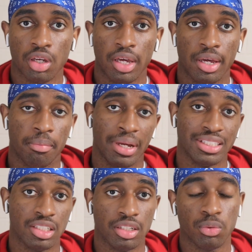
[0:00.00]
And
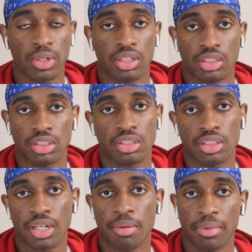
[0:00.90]
basically with
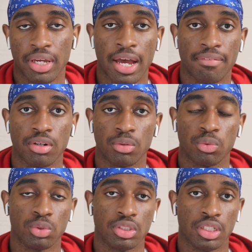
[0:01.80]
consistency, I mean having a
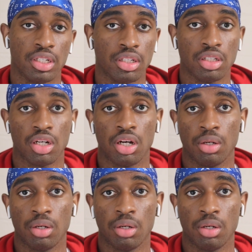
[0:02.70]
routine.